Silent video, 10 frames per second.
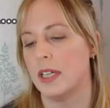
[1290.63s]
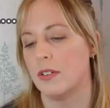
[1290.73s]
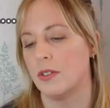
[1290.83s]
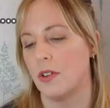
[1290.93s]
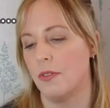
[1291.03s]

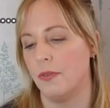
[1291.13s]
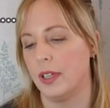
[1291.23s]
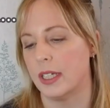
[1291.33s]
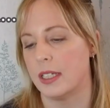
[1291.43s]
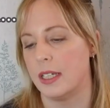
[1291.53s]
Years of
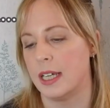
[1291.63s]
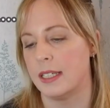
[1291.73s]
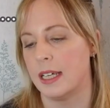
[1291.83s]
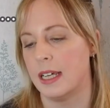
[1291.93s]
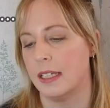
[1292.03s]
Conflict,
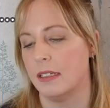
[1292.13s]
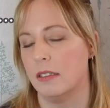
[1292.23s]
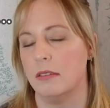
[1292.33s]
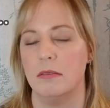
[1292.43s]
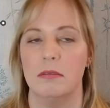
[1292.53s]
Natal,
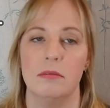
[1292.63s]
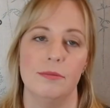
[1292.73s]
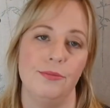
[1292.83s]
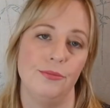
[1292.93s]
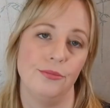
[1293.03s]

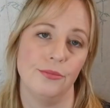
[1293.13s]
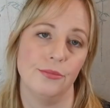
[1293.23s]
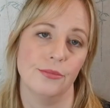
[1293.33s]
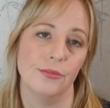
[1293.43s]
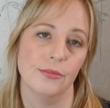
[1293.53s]
I
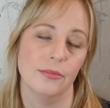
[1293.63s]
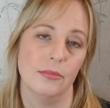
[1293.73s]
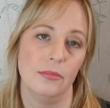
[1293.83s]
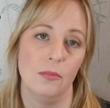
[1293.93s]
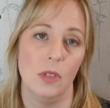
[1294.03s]

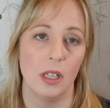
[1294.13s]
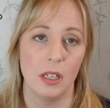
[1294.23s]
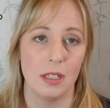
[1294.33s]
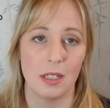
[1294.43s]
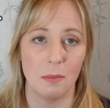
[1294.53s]

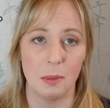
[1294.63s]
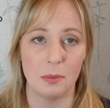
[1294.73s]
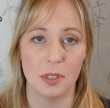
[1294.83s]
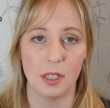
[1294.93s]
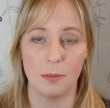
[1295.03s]
can't say
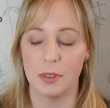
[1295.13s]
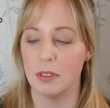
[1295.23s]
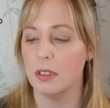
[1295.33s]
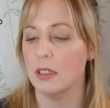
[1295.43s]
people's names.